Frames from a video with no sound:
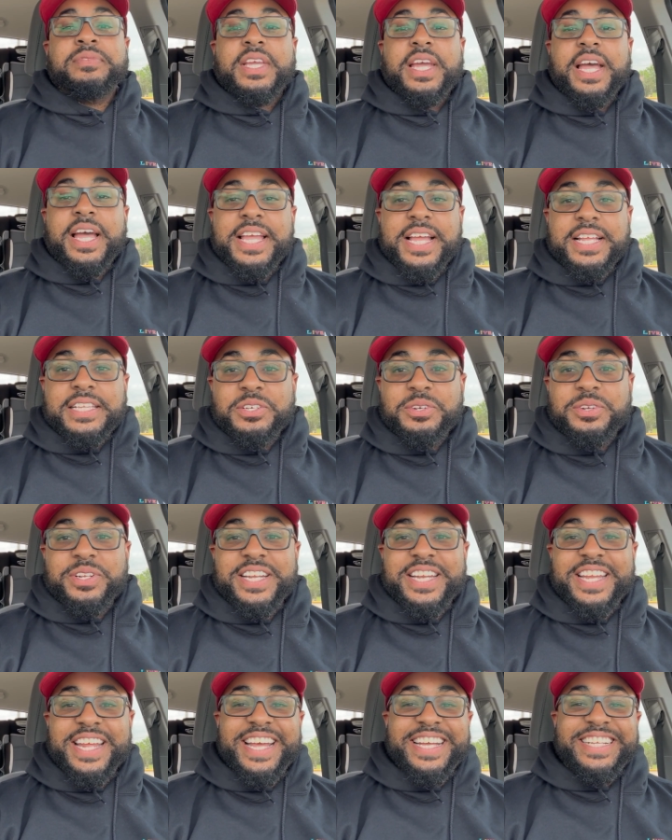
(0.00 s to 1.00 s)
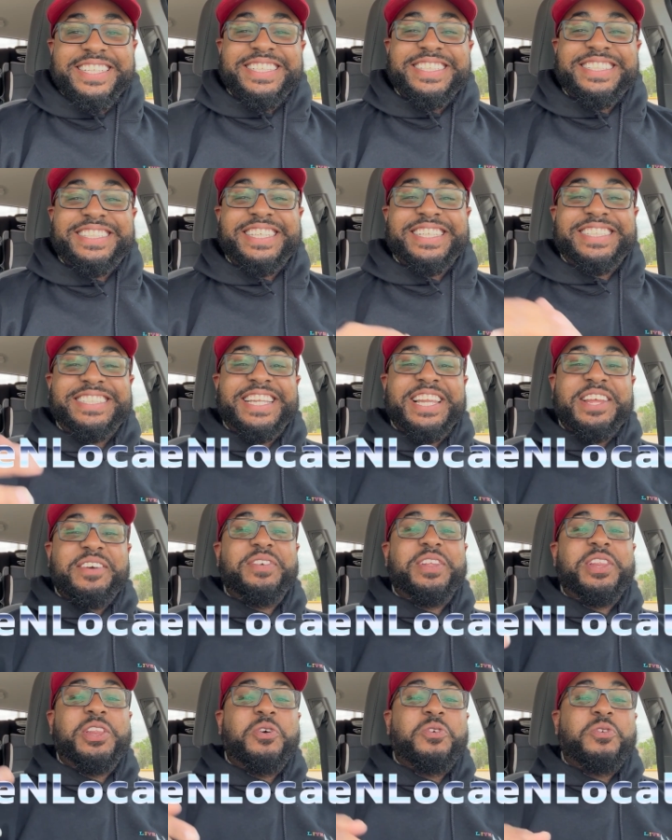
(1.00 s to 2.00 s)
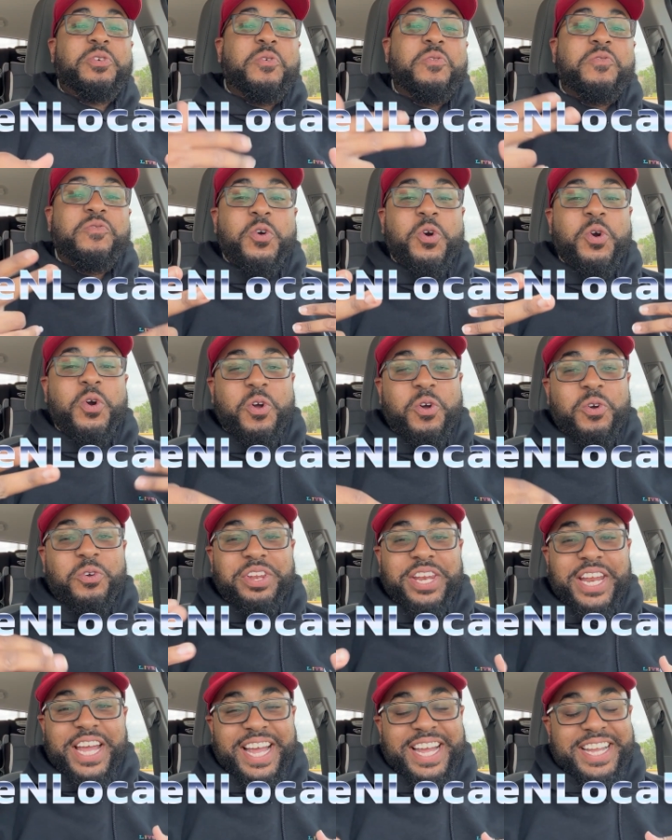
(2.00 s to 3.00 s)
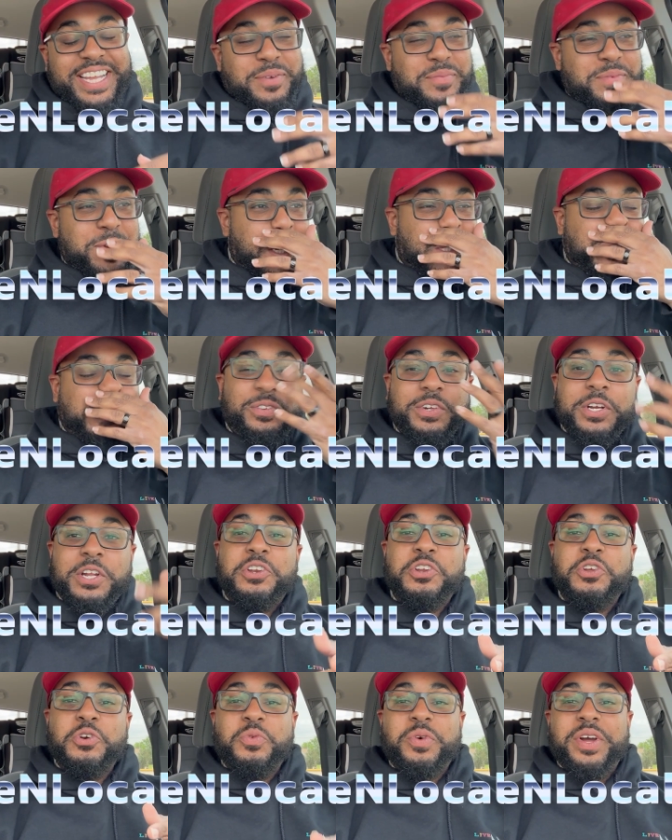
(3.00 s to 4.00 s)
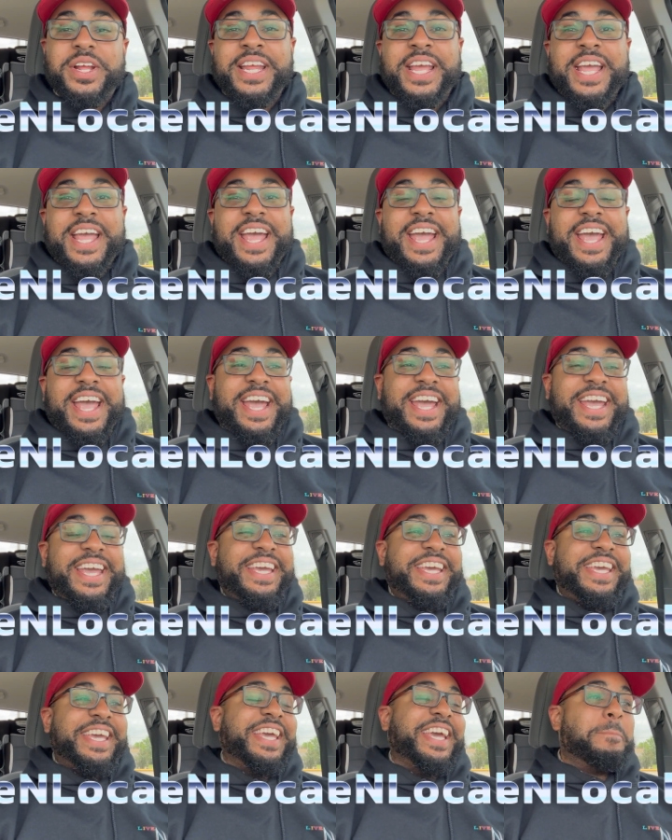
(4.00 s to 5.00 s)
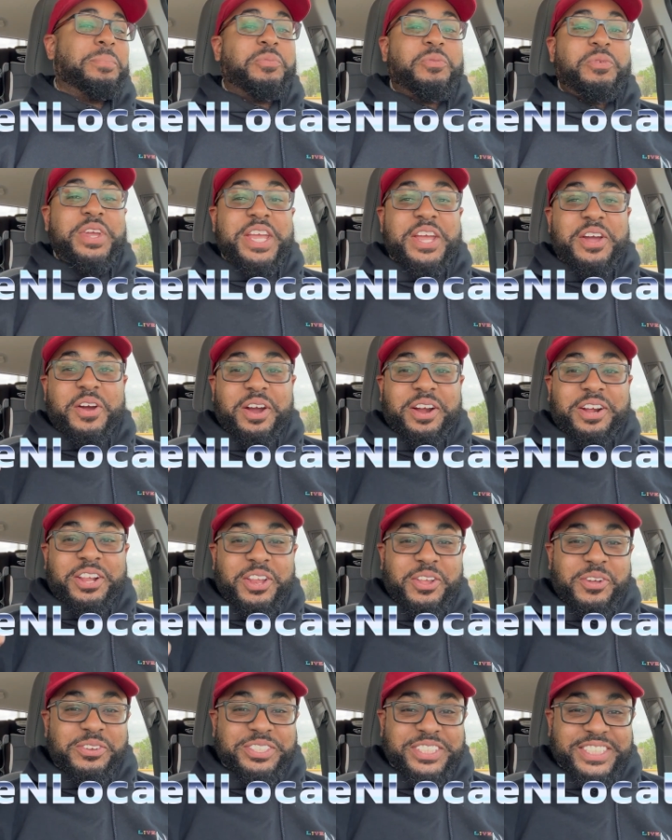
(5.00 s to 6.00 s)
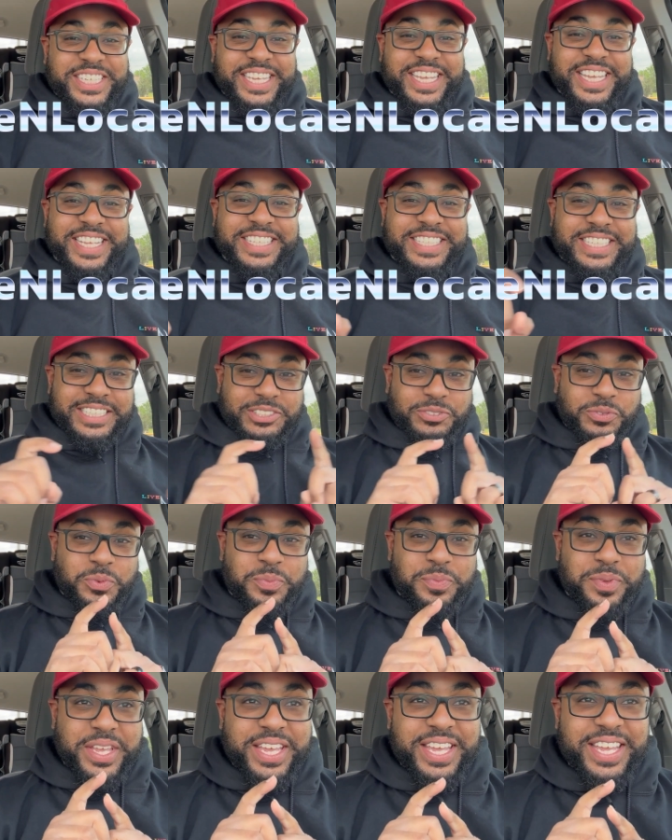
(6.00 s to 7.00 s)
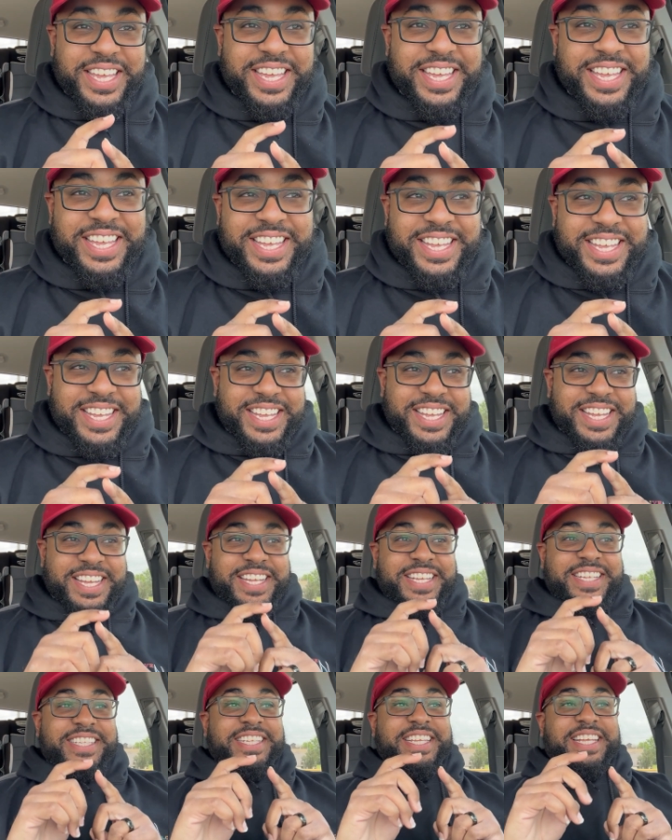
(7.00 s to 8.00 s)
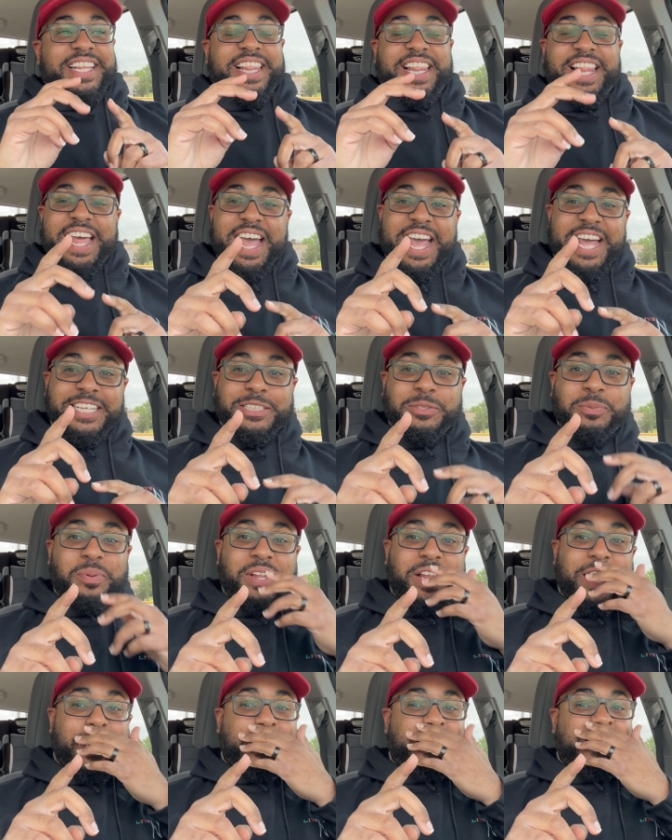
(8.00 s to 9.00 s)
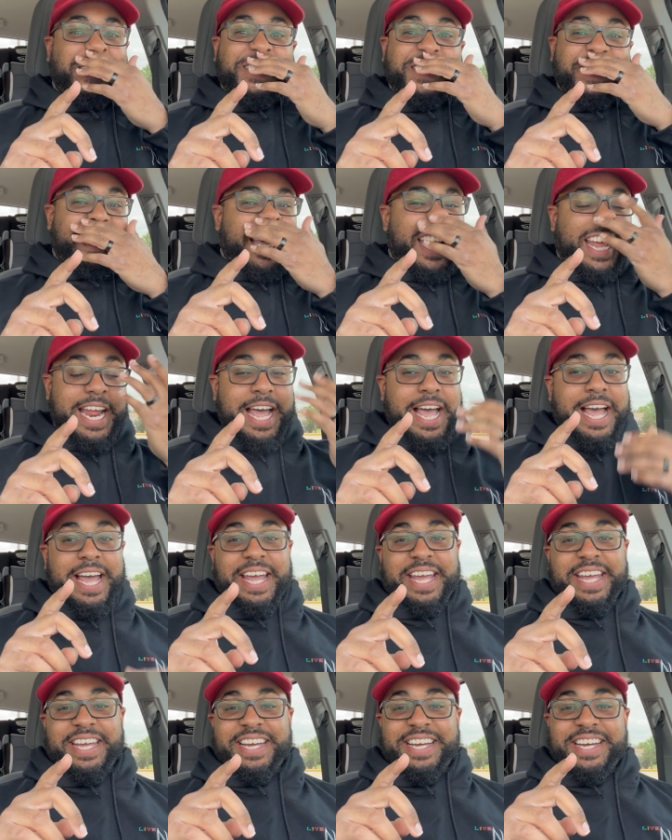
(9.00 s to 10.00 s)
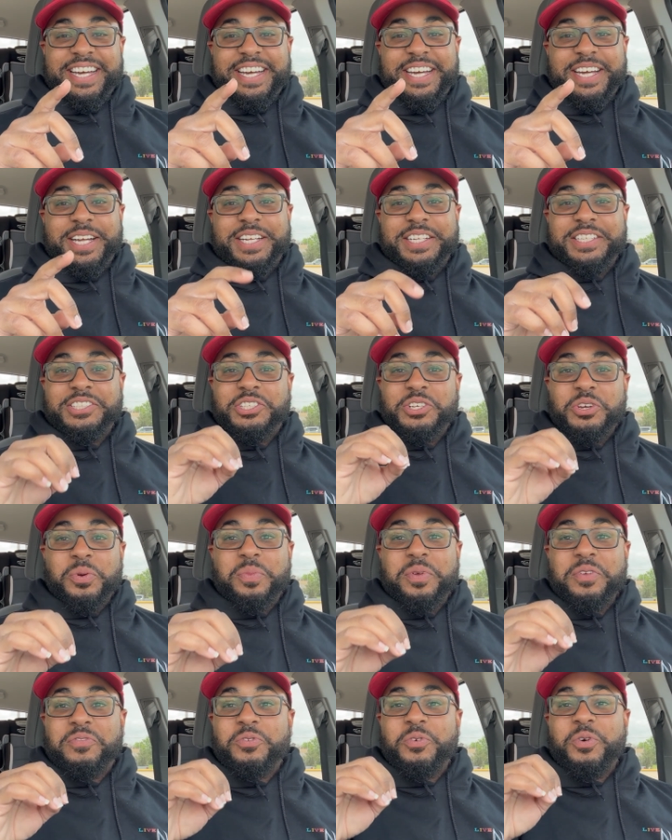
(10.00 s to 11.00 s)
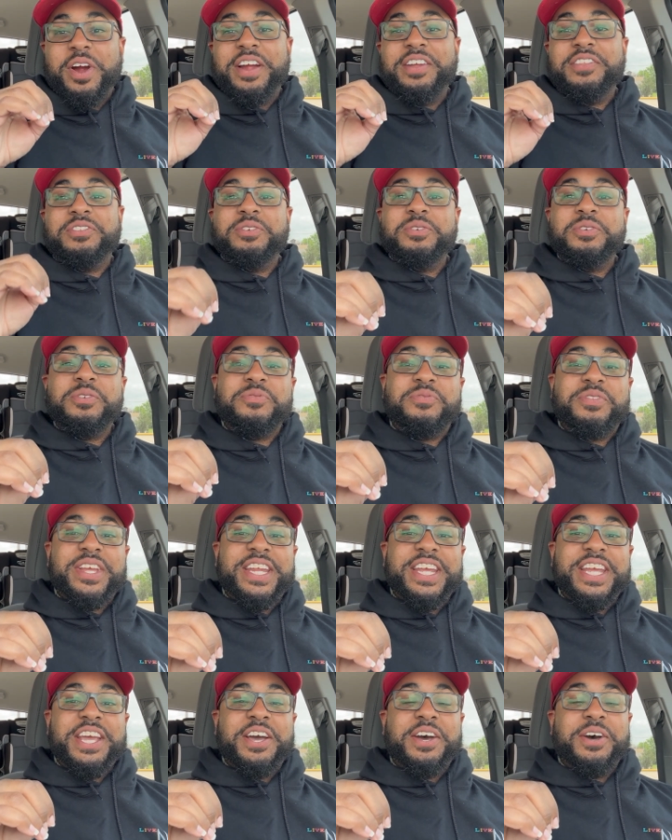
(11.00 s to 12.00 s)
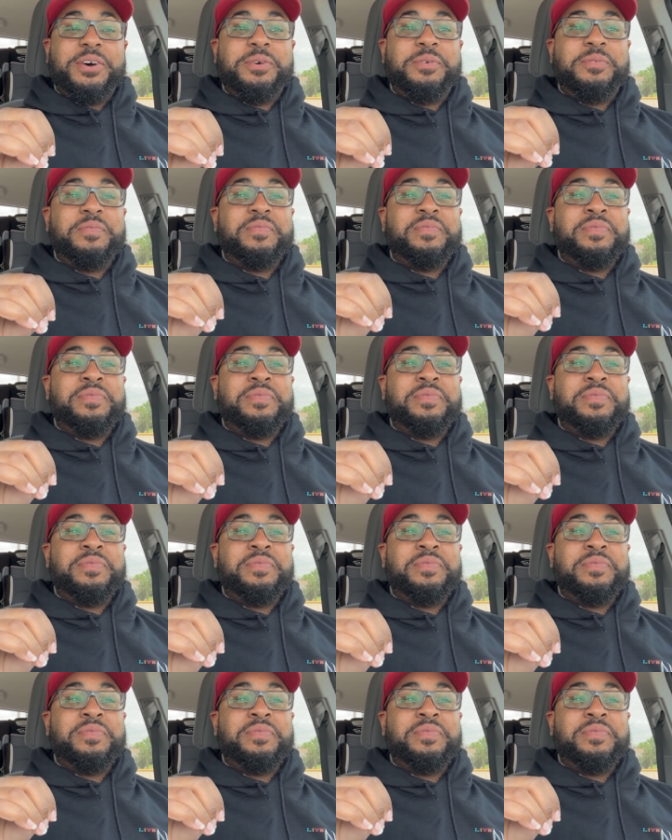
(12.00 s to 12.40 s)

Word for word: How y'all doing today? This is Living Local 409 coming at you with a new one. Hey, we are closing in. This will be the last place that I do before I do the video